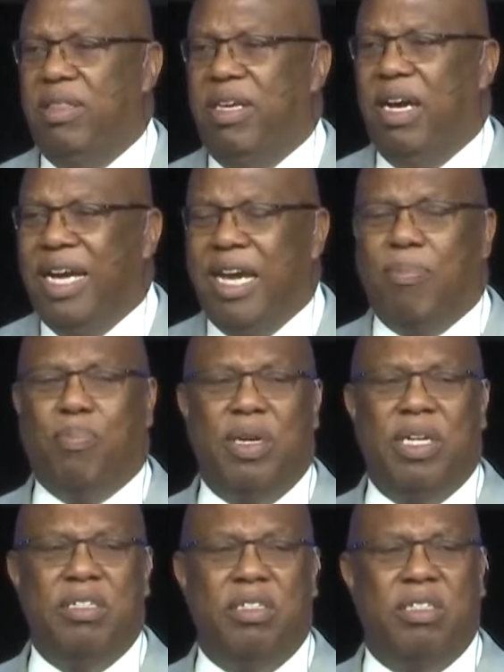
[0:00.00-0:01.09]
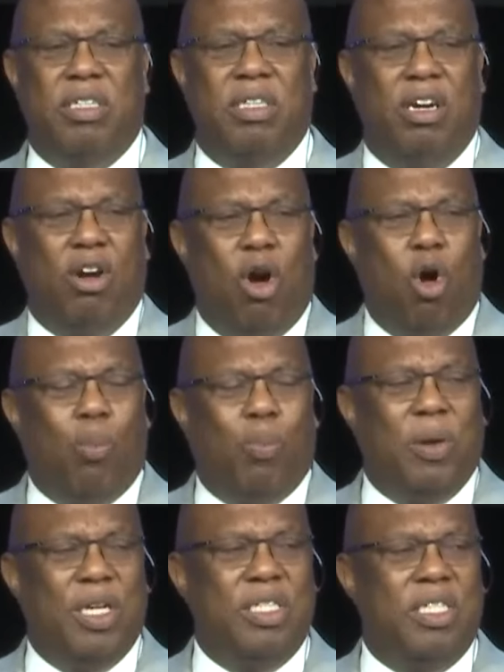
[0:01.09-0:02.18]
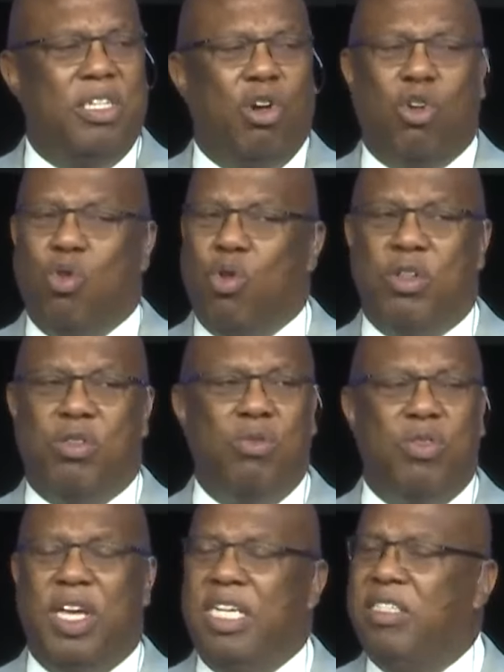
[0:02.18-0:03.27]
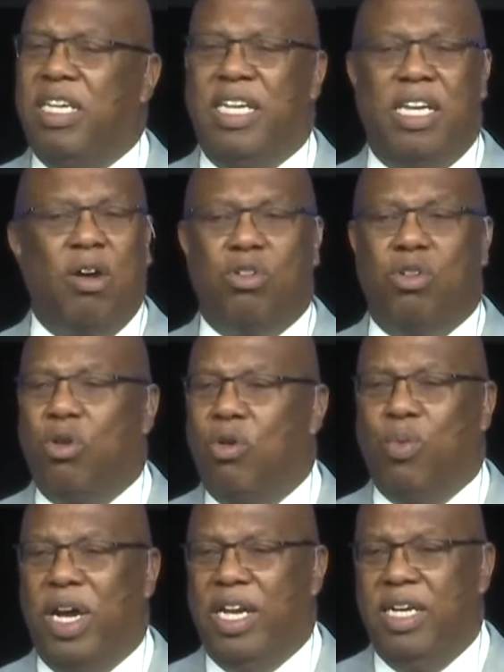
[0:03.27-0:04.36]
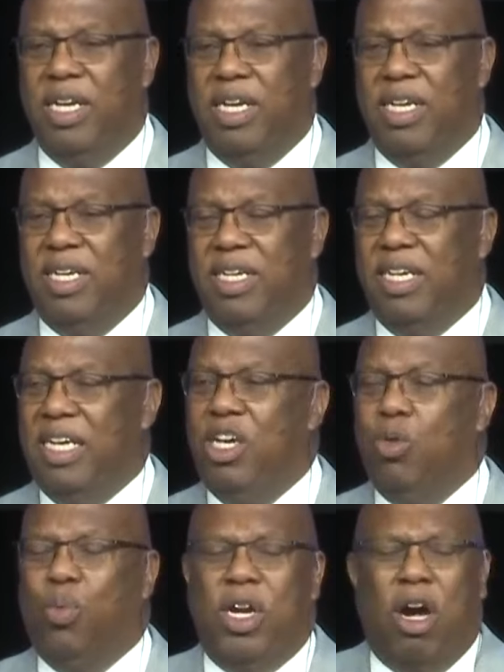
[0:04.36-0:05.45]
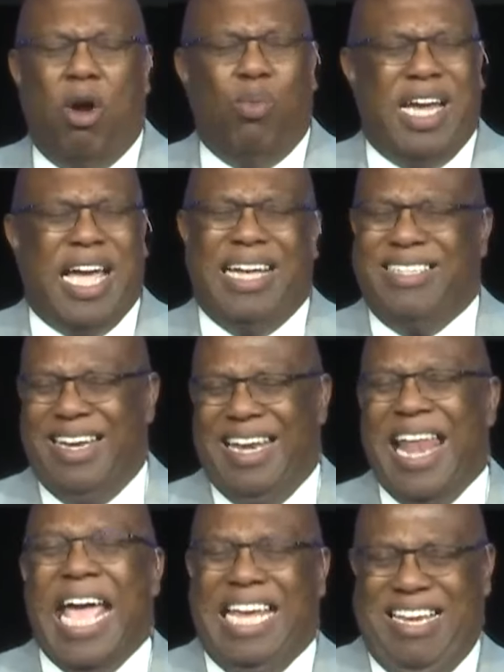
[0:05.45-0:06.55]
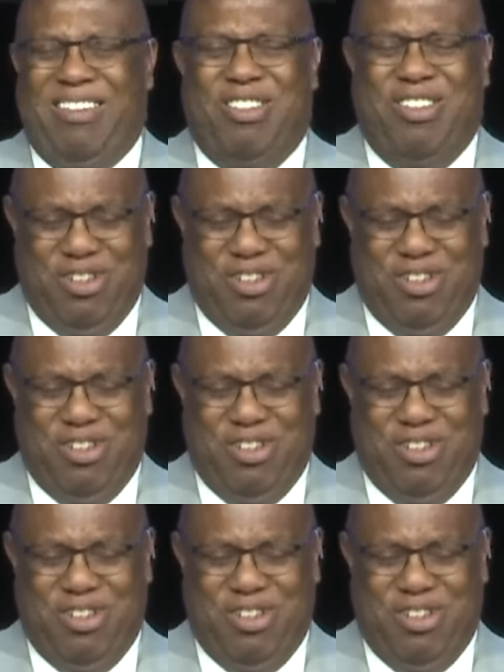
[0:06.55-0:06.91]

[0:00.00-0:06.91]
They're helpless. They're hopeless. They're going through things and they don't know a way. And here we are. We got the light.